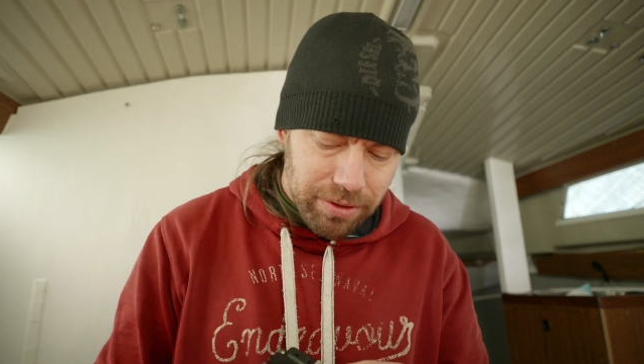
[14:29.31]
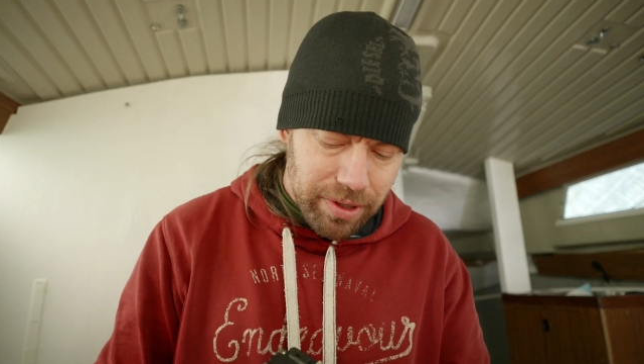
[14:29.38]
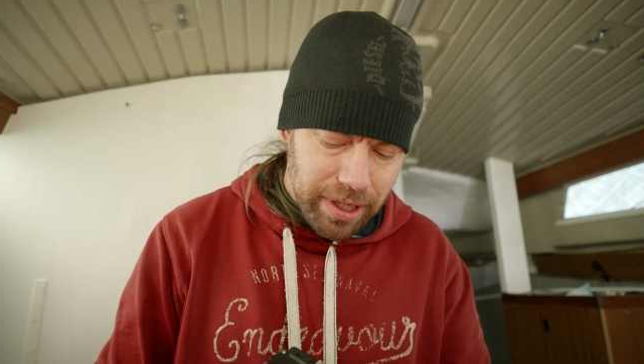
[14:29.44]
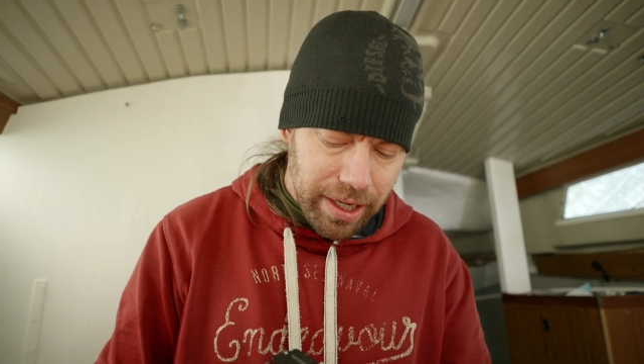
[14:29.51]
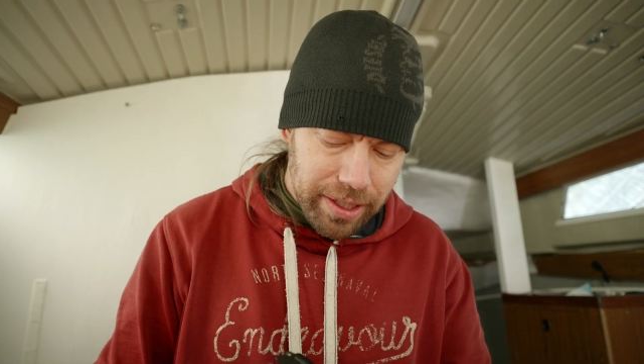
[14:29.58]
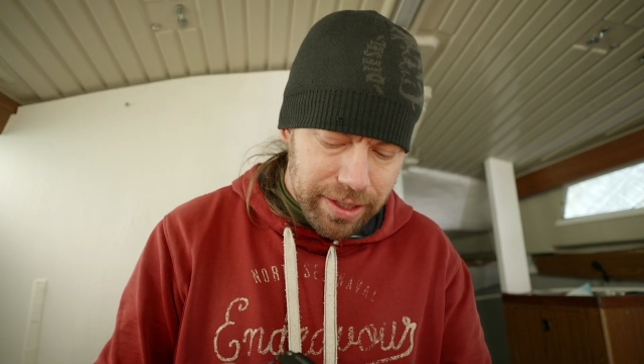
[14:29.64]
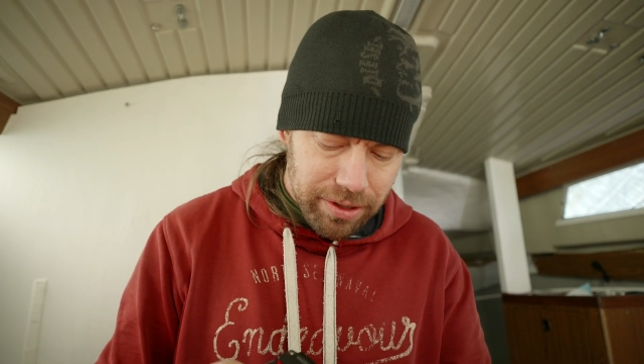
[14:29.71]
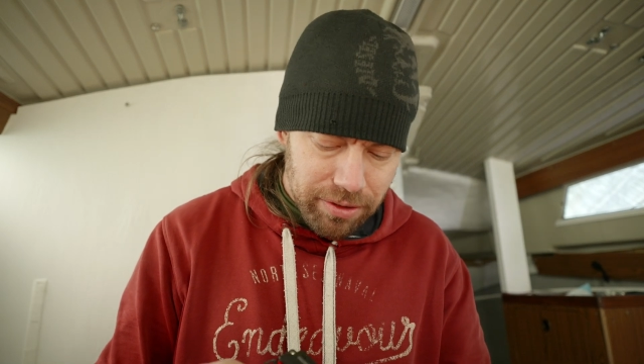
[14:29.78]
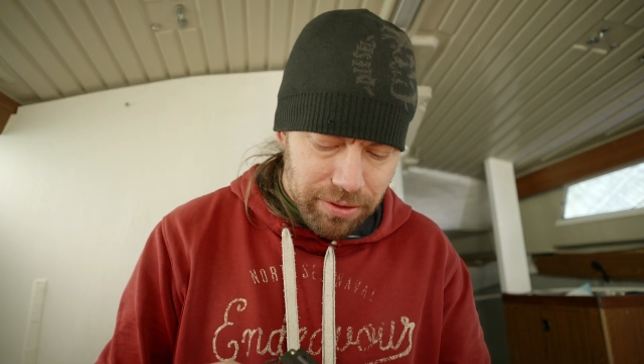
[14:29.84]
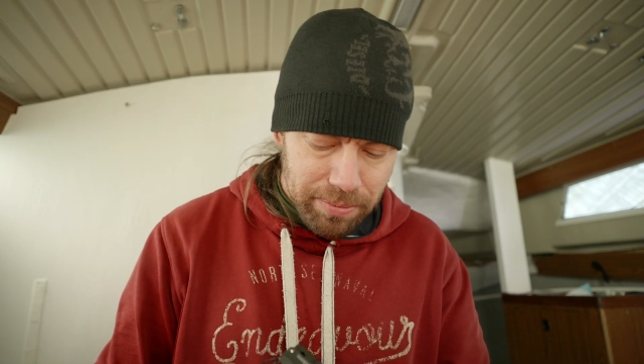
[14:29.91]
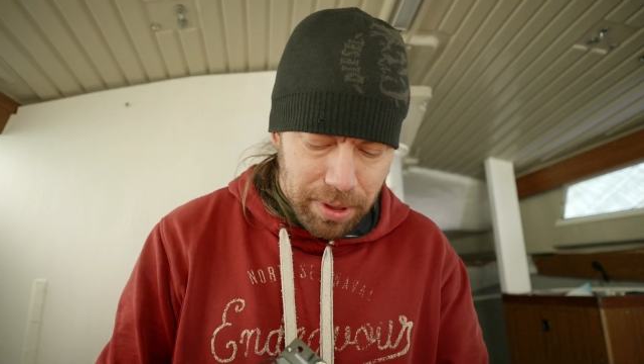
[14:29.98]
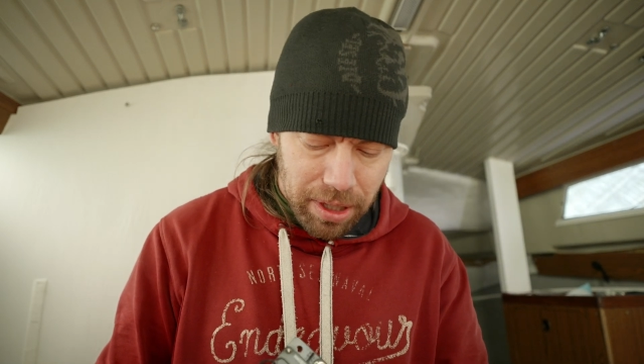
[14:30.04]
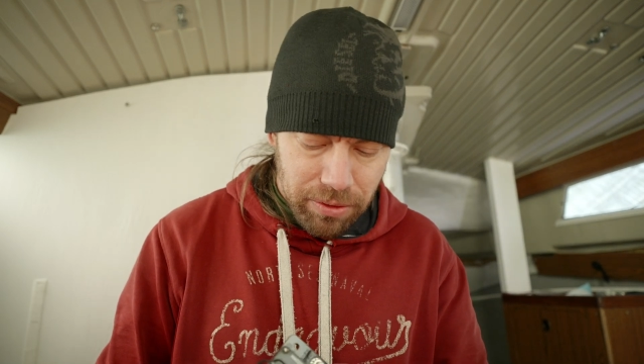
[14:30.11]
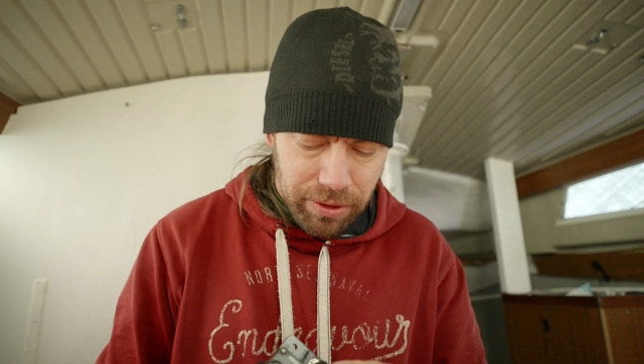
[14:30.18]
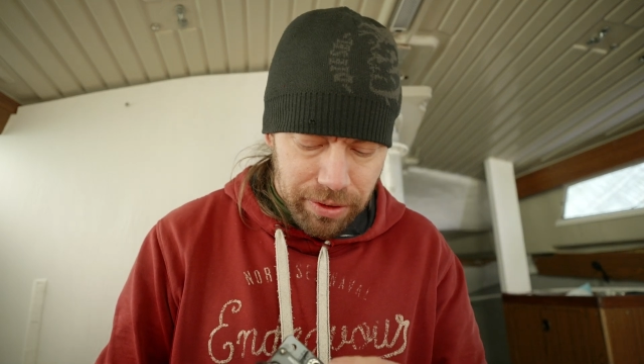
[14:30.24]
cut its own
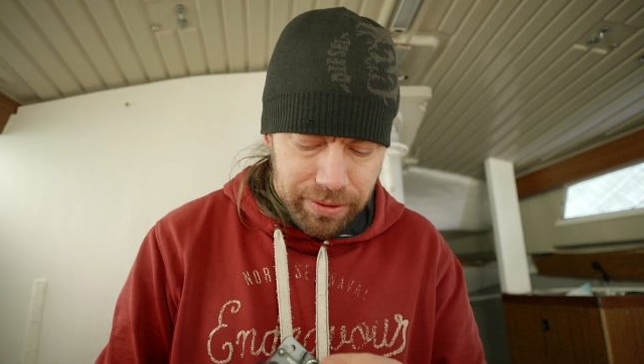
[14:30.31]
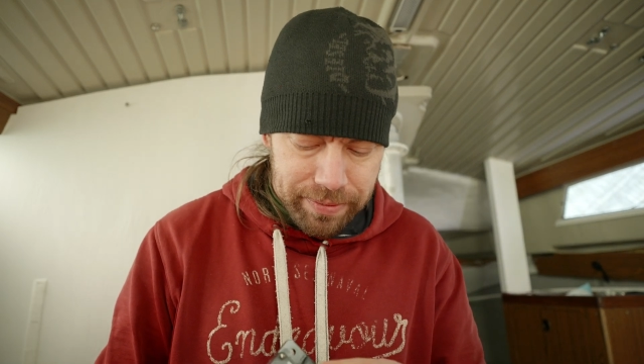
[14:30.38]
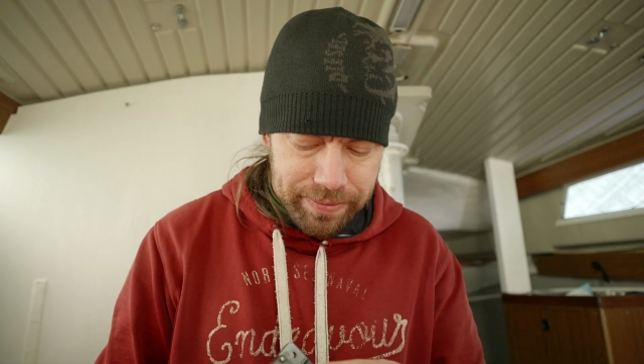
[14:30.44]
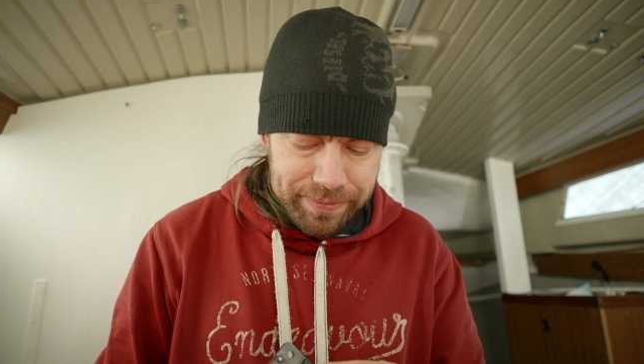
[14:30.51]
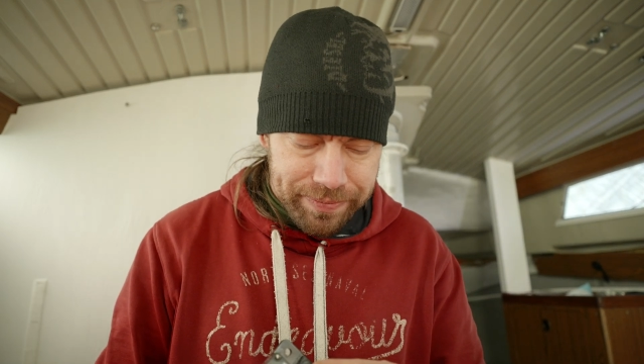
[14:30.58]
power.